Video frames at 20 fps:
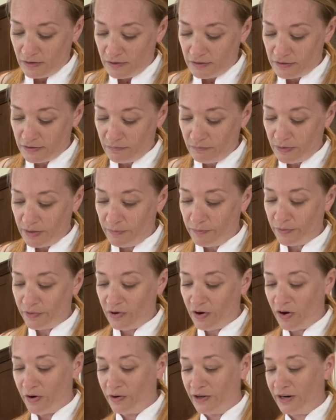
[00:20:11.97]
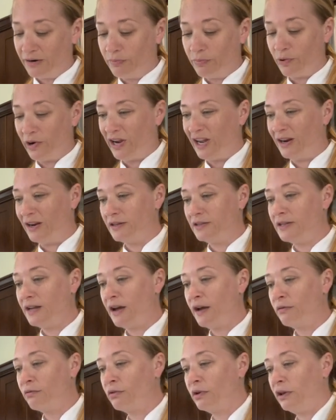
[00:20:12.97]
some people call it a braid. It's
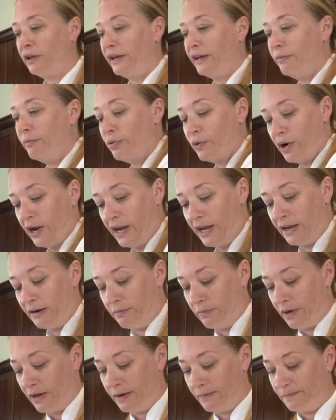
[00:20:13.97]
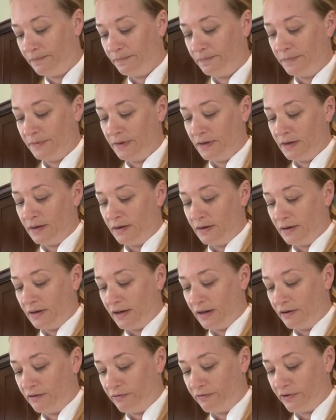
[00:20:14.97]
not really a braid, but
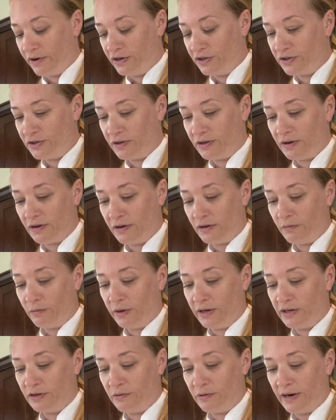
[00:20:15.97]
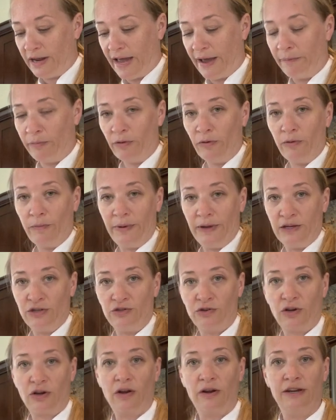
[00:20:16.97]
in French there we do an apple
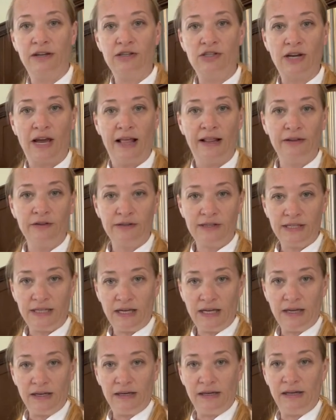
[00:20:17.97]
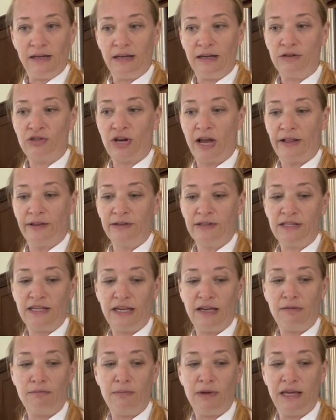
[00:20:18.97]
pastry called a jalousie, and
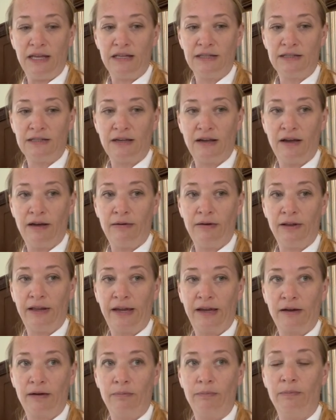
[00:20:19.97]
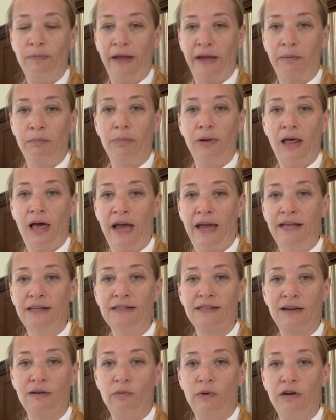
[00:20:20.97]
jalousie means like
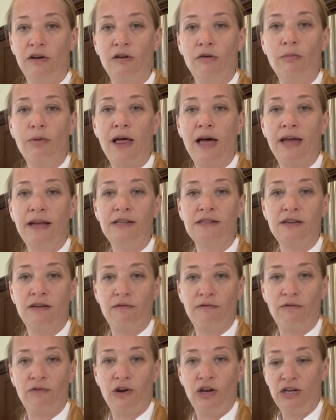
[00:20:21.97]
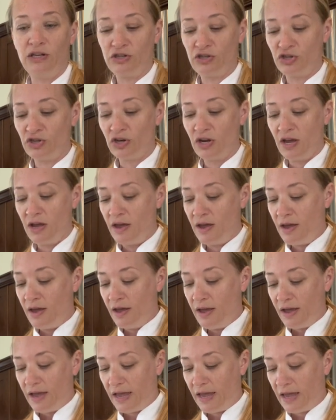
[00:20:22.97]
blinds, like window blinds in French.
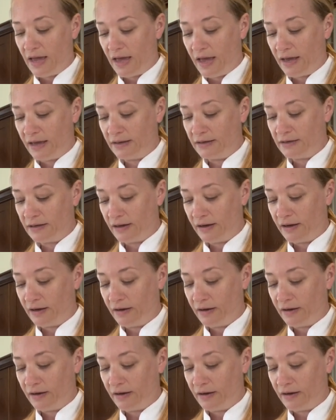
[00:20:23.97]
And